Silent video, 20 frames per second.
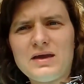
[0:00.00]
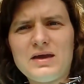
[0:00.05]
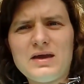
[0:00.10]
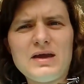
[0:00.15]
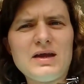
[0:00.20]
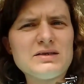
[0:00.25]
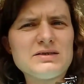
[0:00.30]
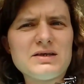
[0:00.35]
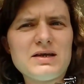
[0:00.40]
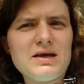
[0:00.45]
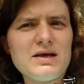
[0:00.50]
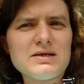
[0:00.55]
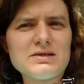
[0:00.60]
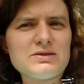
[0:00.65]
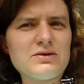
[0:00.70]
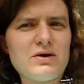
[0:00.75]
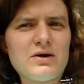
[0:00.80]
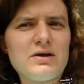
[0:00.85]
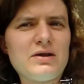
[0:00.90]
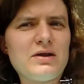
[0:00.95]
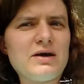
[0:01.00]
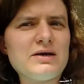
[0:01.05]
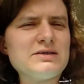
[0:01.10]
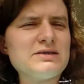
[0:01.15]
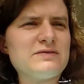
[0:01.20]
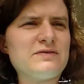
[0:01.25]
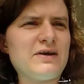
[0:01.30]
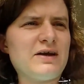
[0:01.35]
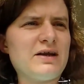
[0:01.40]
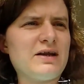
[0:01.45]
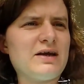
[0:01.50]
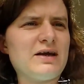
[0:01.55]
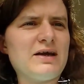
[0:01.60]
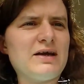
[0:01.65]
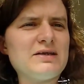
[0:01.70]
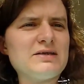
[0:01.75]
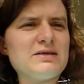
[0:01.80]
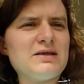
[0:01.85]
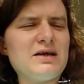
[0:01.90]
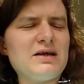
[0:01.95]
It's not a nice
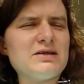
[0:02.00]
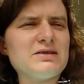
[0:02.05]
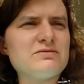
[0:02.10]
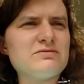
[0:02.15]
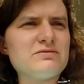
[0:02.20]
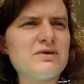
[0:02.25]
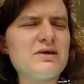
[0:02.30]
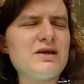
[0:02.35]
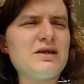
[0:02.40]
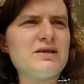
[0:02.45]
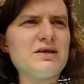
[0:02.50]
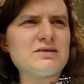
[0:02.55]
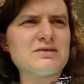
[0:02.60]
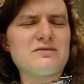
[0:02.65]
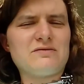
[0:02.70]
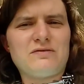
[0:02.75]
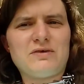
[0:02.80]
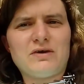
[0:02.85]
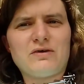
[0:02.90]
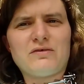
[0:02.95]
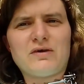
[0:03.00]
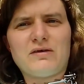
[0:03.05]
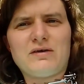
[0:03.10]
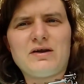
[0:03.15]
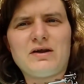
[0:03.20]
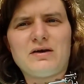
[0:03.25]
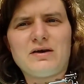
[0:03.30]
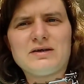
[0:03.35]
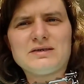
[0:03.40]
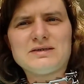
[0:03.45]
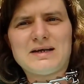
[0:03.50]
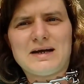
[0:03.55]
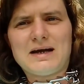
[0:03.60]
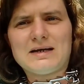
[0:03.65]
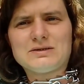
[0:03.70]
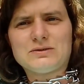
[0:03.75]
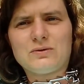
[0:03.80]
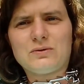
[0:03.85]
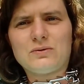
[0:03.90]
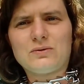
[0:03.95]
feeling. It really doesn't feel very nice
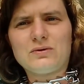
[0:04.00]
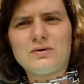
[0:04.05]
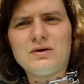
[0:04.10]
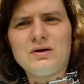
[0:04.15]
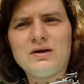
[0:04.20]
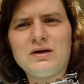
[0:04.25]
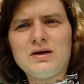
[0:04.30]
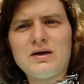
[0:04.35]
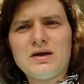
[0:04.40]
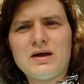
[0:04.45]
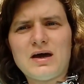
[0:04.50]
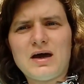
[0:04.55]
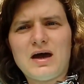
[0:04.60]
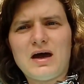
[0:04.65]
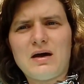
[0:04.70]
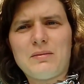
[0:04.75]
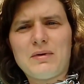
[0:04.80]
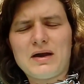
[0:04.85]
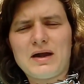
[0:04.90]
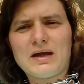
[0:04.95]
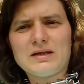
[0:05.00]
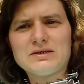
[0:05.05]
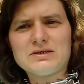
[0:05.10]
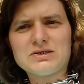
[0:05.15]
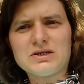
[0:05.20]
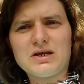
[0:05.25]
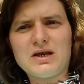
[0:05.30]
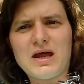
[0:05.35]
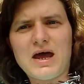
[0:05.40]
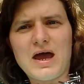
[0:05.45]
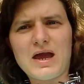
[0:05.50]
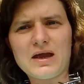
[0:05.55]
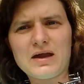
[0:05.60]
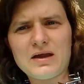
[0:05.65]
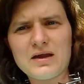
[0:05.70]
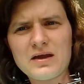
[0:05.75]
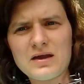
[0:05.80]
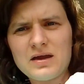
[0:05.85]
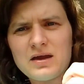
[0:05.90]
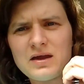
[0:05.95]
at all against your
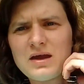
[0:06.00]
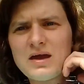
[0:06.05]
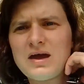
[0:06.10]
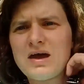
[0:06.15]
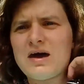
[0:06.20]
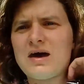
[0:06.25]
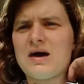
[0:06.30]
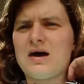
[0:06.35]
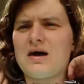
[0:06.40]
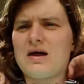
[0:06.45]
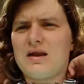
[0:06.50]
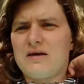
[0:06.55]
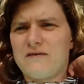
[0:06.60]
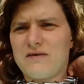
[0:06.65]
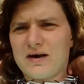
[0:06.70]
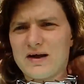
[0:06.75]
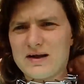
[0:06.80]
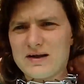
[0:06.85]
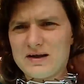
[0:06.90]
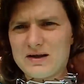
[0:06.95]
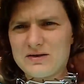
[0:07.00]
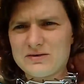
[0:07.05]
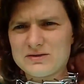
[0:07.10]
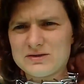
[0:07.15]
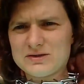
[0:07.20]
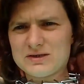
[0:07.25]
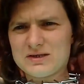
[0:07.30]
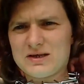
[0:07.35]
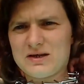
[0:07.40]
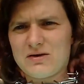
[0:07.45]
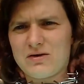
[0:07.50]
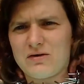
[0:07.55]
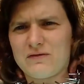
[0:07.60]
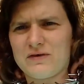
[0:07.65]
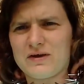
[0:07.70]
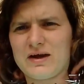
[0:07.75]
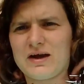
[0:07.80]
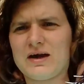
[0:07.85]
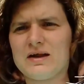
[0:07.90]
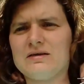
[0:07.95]
neck. And if I loosen it off
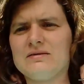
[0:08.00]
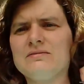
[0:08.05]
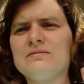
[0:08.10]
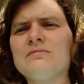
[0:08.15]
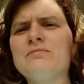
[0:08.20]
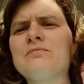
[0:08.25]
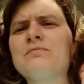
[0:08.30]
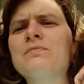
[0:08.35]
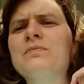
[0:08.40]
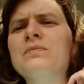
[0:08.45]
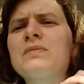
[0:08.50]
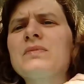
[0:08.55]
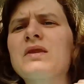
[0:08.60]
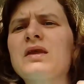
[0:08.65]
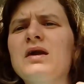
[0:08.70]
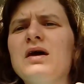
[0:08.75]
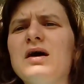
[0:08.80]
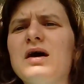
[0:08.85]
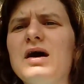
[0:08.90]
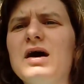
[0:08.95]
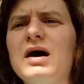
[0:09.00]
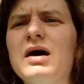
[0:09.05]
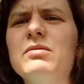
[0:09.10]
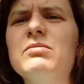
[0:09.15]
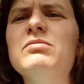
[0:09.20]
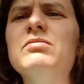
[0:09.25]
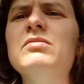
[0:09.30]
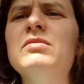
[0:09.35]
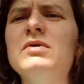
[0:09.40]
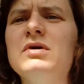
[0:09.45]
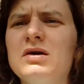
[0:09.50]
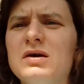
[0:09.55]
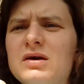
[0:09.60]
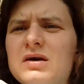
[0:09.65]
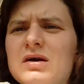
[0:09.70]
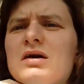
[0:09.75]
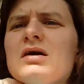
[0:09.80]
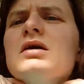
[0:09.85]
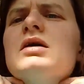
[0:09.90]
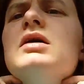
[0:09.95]
again,
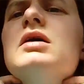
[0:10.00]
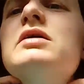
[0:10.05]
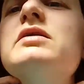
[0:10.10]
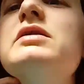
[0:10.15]
I